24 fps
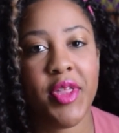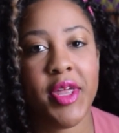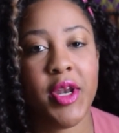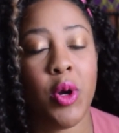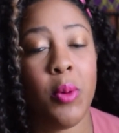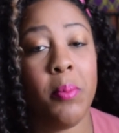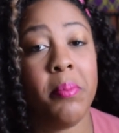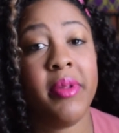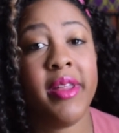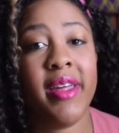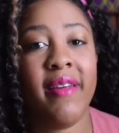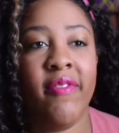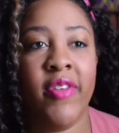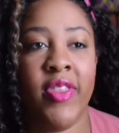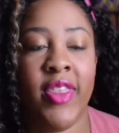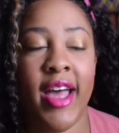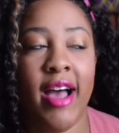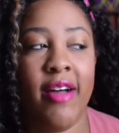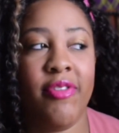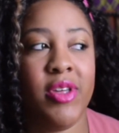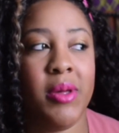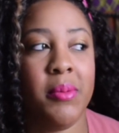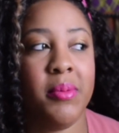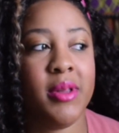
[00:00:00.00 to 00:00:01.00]
They don't believe in
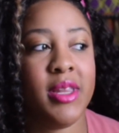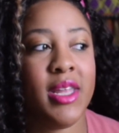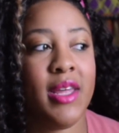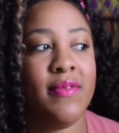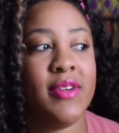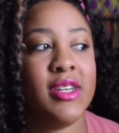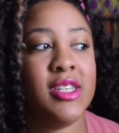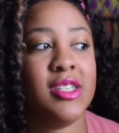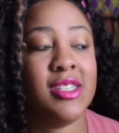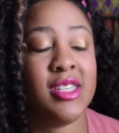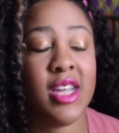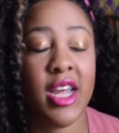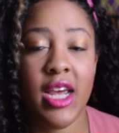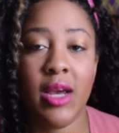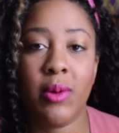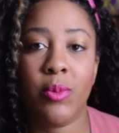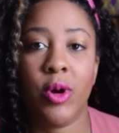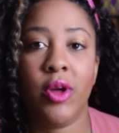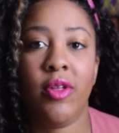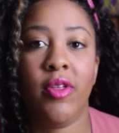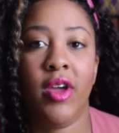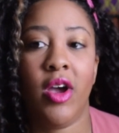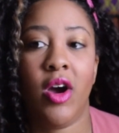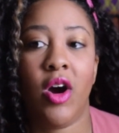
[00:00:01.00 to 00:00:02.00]
that. They believe in staying
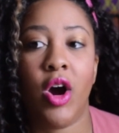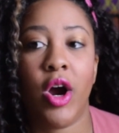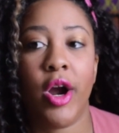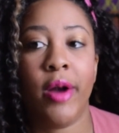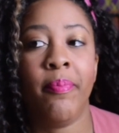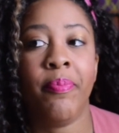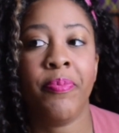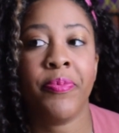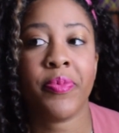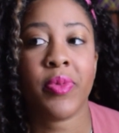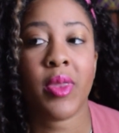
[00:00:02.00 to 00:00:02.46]
where they are,